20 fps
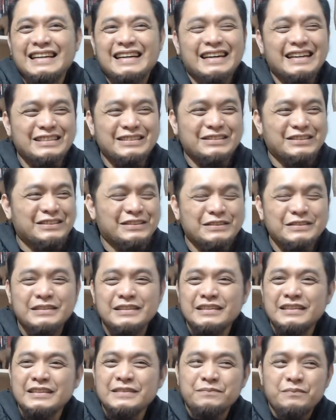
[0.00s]
I don't know.
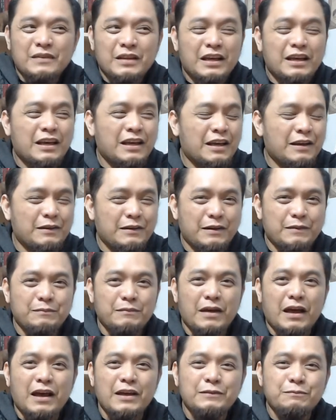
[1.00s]
Uh,
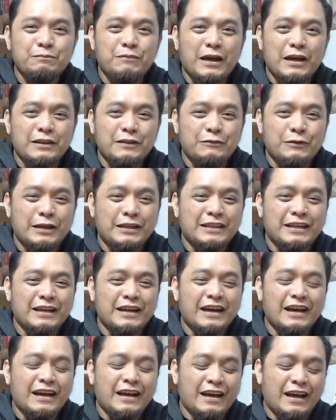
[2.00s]
I, by the way, nag,
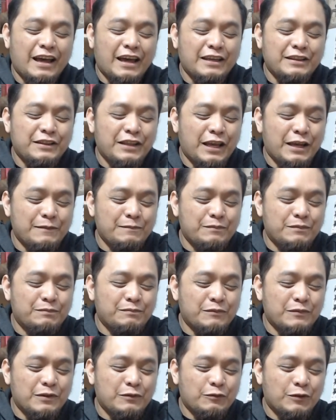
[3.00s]
uh, I named
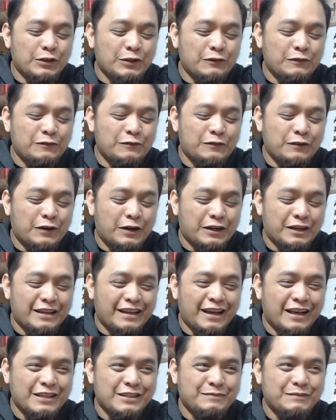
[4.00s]
one of our
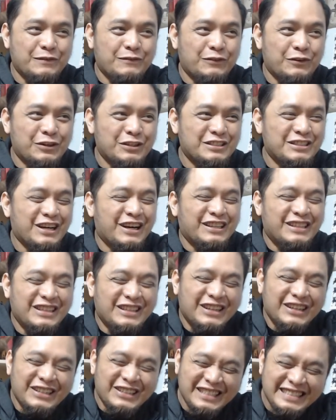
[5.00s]
cats before John
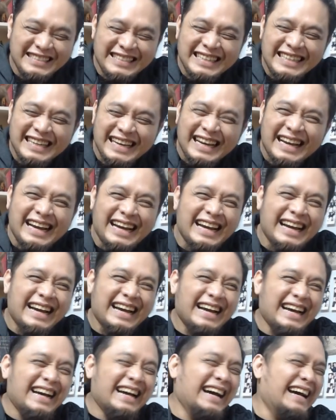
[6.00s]
Lloyd.
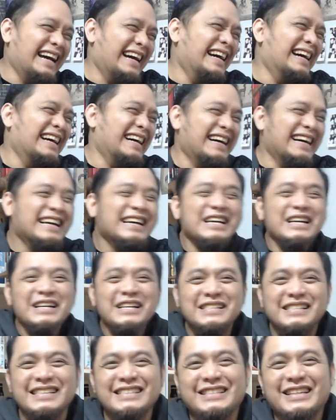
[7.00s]
Okay.
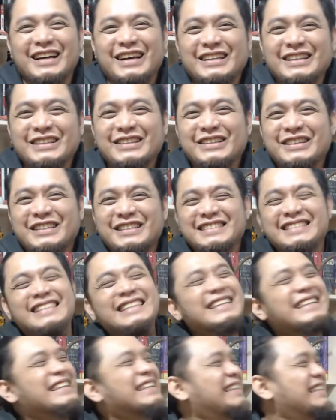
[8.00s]
Si John Lloyd.
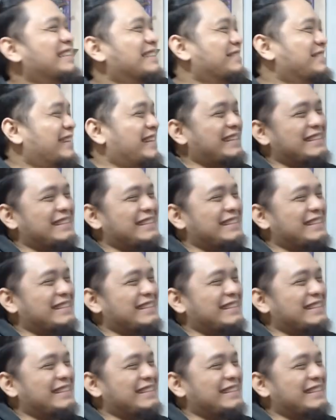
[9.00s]
Anyway.